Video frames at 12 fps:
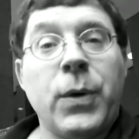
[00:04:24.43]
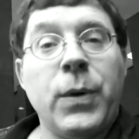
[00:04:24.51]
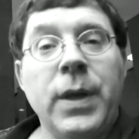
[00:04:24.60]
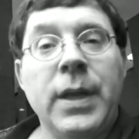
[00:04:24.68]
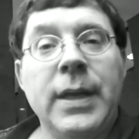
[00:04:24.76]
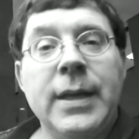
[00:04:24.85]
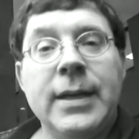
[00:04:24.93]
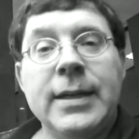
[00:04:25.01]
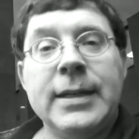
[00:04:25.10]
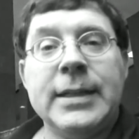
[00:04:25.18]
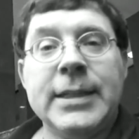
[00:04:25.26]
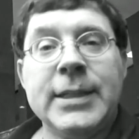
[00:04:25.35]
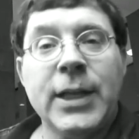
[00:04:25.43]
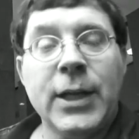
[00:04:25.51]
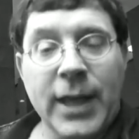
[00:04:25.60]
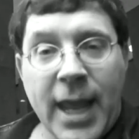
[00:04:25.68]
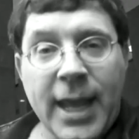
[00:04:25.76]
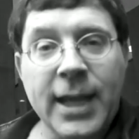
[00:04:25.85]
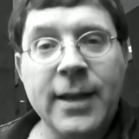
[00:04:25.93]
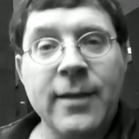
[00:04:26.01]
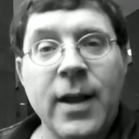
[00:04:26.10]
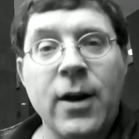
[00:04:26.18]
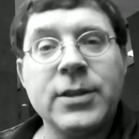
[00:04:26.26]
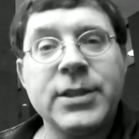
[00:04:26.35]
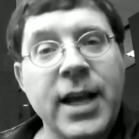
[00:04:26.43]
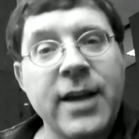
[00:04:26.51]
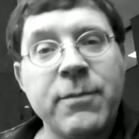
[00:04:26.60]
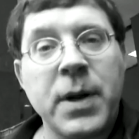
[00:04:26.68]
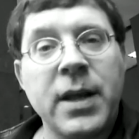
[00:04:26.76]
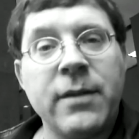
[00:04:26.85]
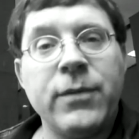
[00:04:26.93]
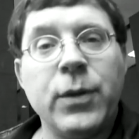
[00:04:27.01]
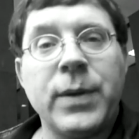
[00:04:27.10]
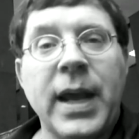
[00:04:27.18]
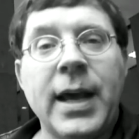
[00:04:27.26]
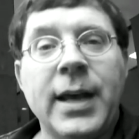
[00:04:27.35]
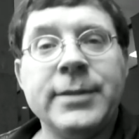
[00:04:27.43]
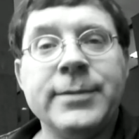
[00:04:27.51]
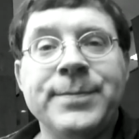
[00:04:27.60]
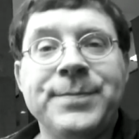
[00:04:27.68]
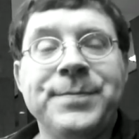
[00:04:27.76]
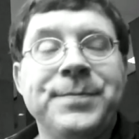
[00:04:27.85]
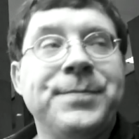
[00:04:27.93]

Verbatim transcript: So, hang in there, save money if you can.